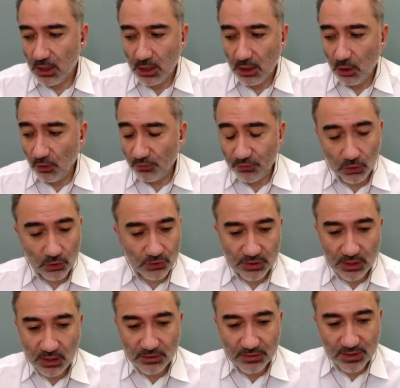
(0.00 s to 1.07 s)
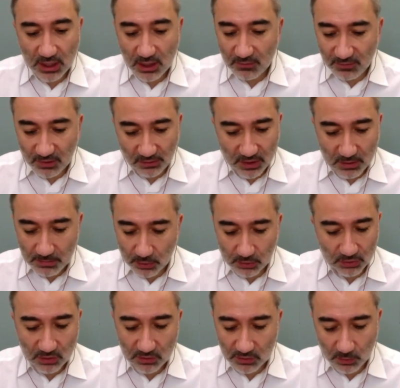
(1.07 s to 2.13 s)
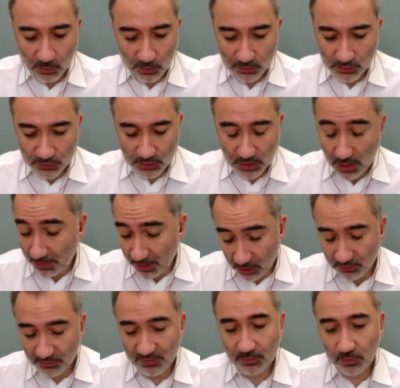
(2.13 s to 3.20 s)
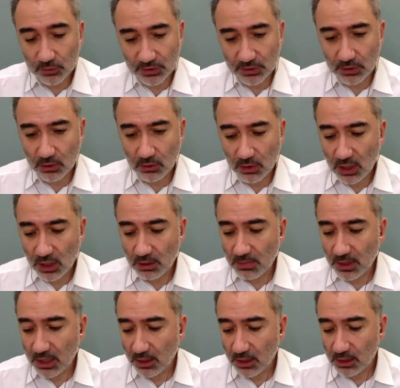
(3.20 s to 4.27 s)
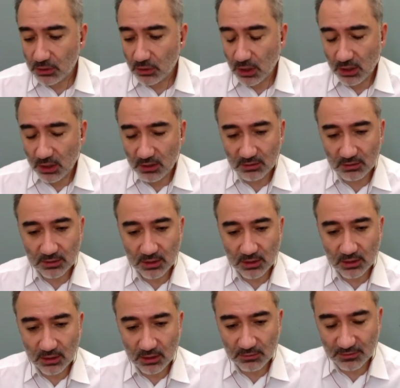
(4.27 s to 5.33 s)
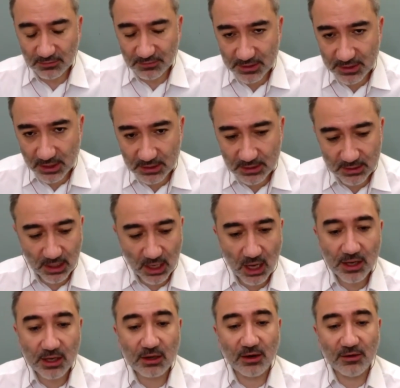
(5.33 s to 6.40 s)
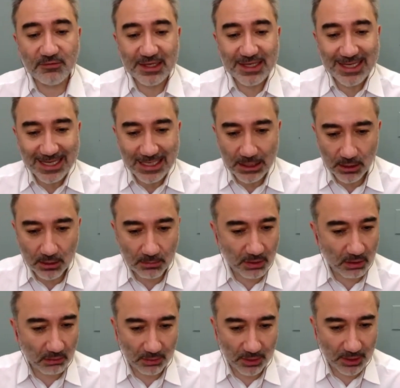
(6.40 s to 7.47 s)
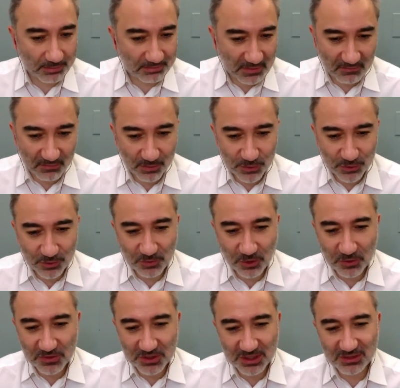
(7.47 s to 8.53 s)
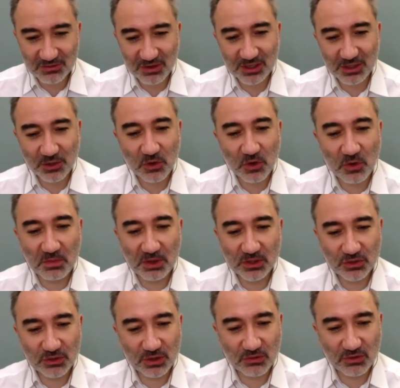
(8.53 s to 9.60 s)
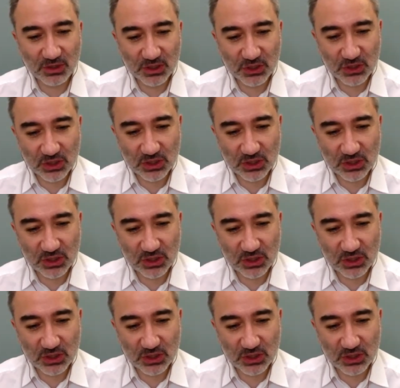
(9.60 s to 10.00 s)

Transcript: Of course, there is a very important verse, a part of a verse in the Quran, Baqarah 256, La ikraha fi din. Probably every Muslim knows this, right? No compulsion in religion.